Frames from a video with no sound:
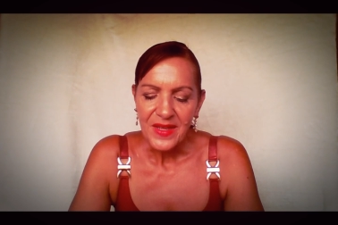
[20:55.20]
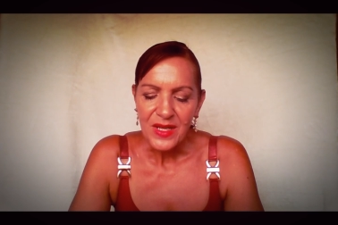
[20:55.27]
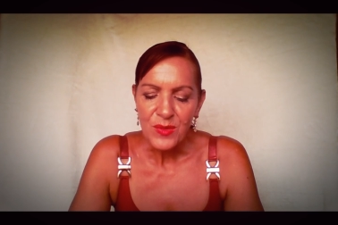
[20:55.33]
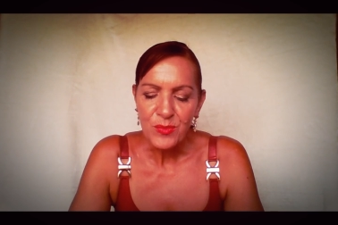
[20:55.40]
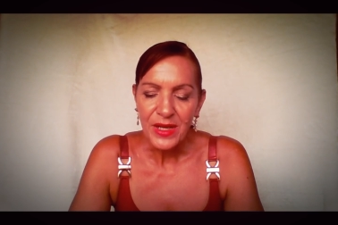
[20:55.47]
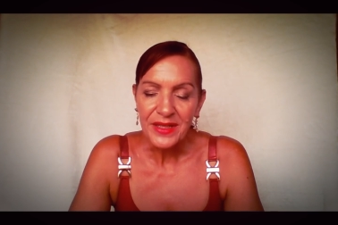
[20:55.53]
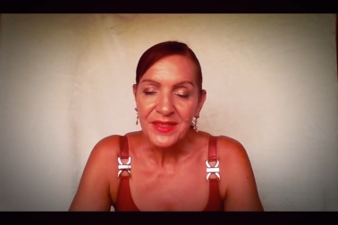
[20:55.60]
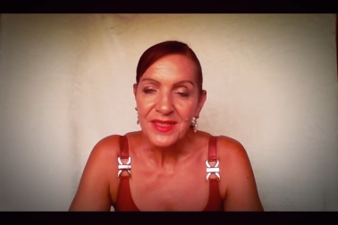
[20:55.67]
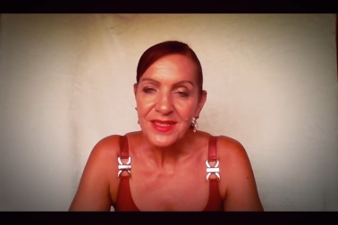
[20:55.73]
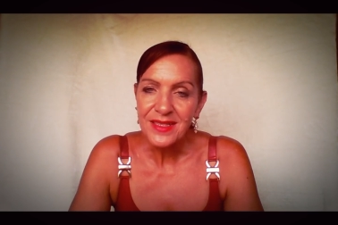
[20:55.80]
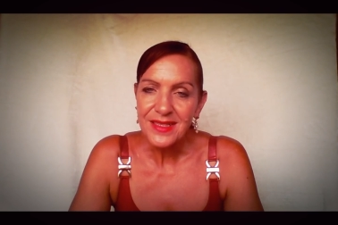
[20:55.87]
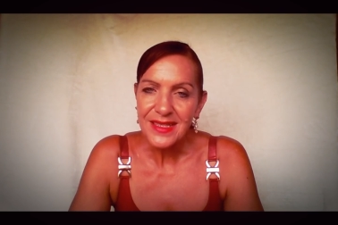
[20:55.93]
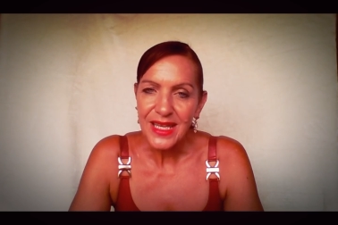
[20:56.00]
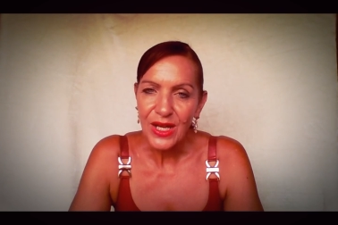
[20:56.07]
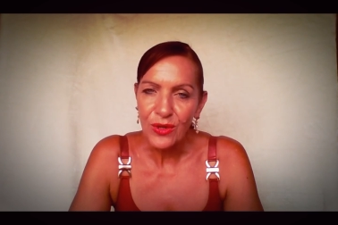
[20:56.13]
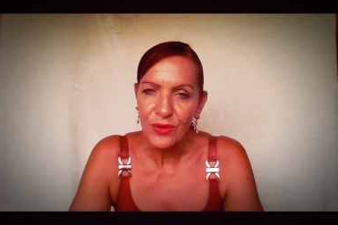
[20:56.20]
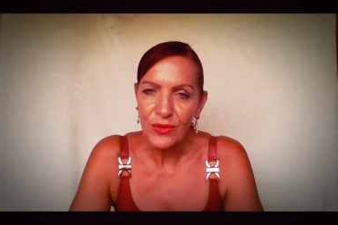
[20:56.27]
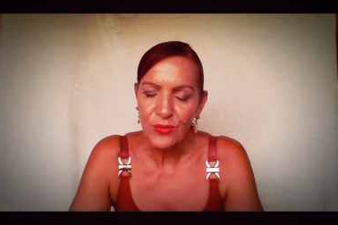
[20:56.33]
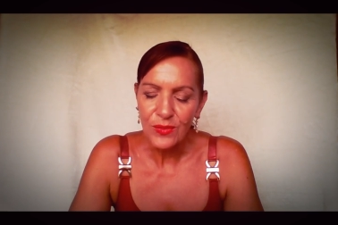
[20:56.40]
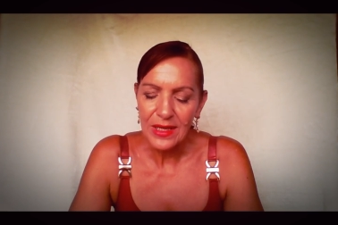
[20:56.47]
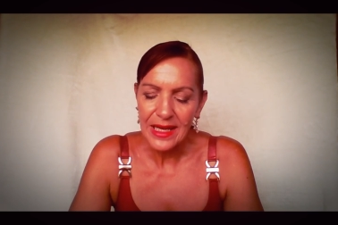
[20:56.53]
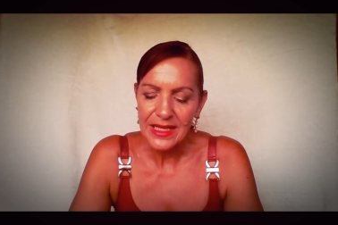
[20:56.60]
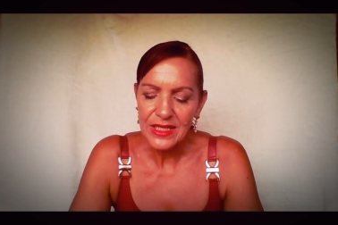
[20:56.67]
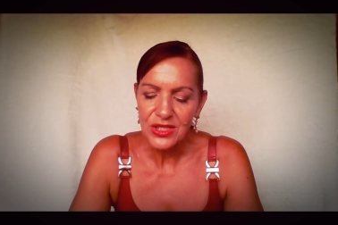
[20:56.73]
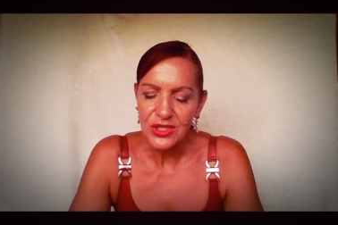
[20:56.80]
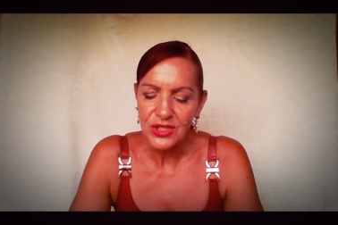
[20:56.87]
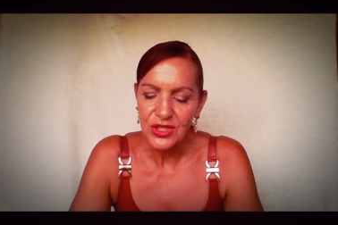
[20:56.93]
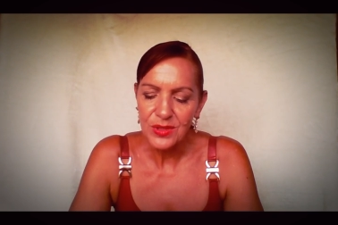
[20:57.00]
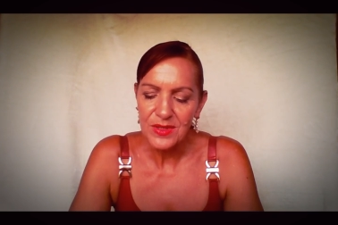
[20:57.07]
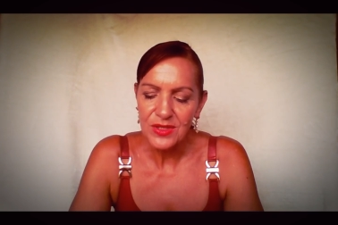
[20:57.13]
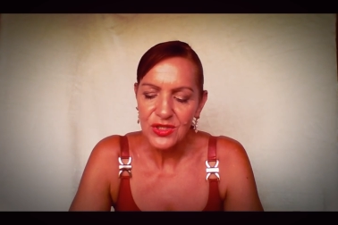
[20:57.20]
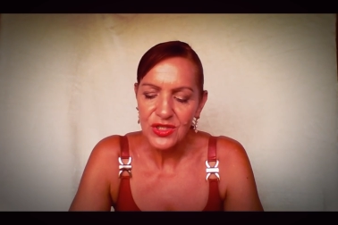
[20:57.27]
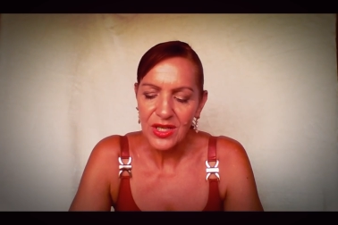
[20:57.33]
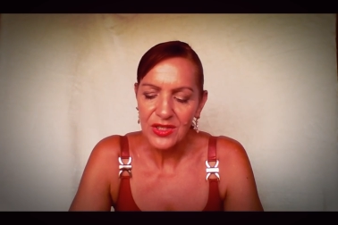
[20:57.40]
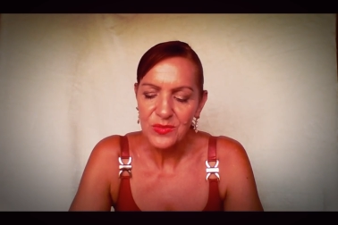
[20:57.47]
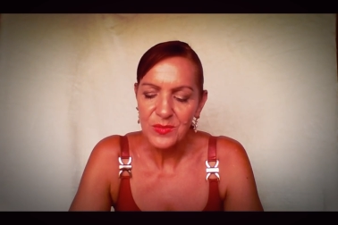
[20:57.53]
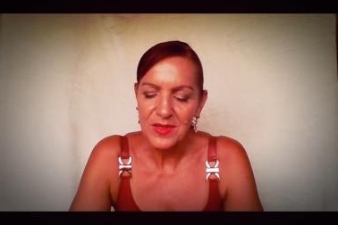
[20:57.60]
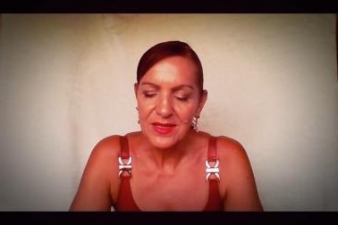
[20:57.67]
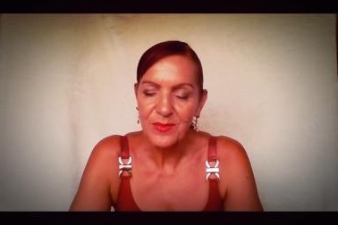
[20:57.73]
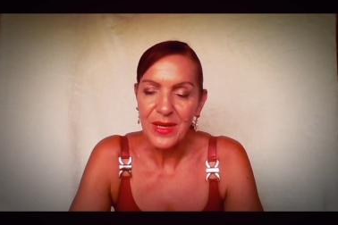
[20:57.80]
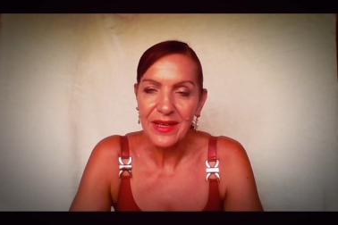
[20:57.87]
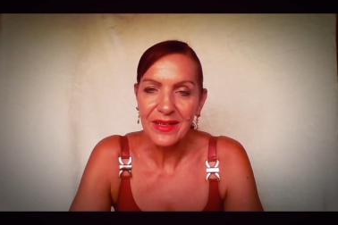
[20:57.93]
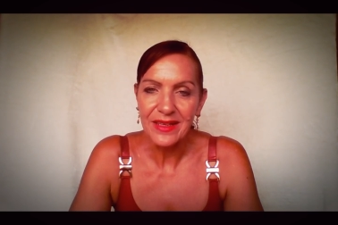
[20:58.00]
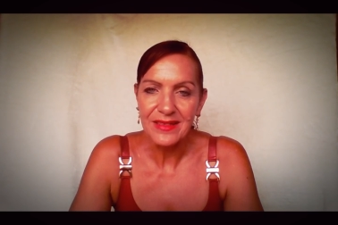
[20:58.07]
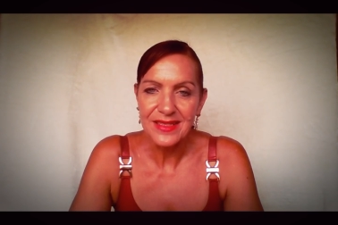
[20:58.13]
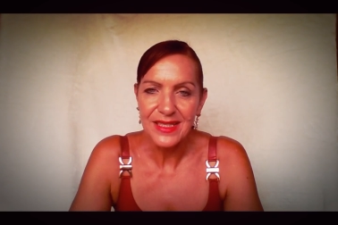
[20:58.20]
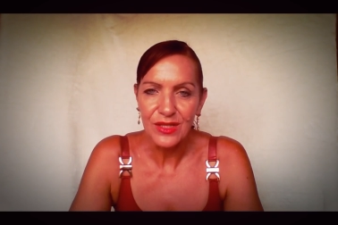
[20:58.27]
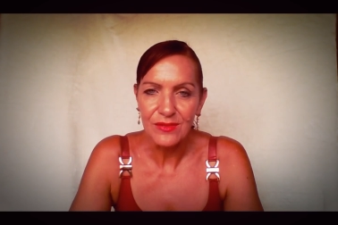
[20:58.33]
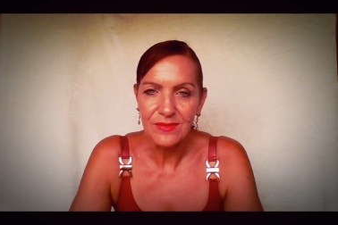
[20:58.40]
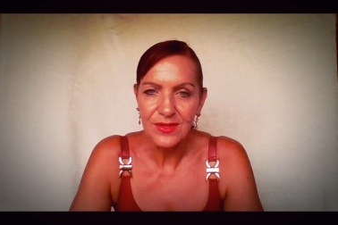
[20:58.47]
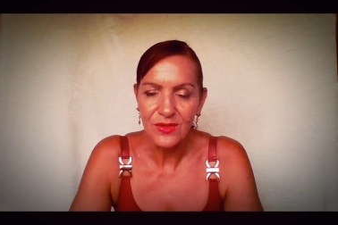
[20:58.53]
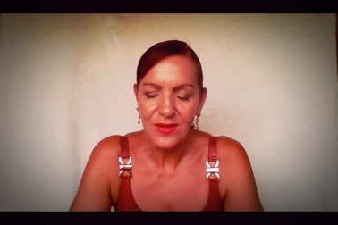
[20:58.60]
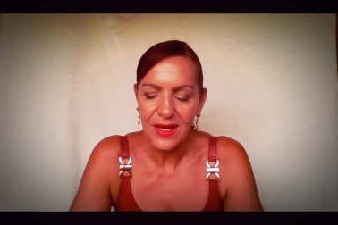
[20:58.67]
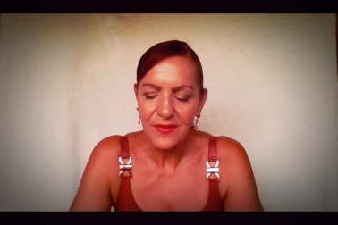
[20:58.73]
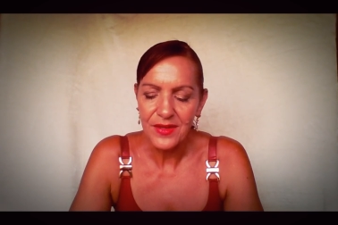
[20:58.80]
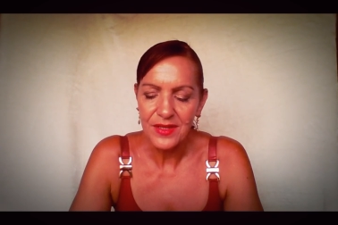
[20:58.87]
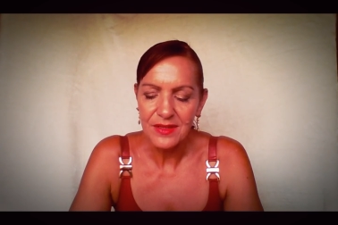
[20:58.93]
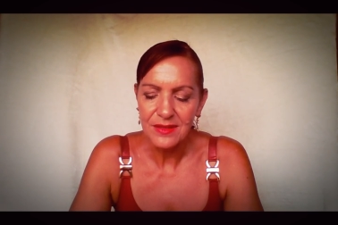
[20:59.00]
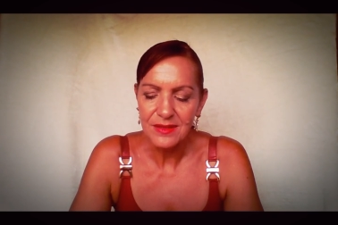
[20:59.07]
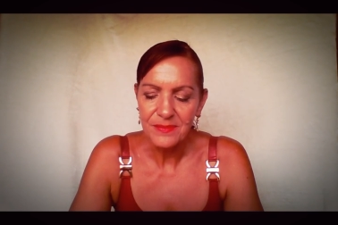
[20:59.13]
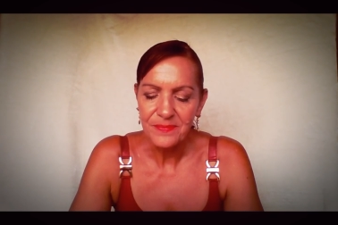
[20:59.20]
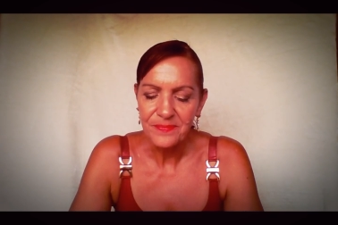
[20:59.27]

abundance, health, relationships, judgments about ourselves or others.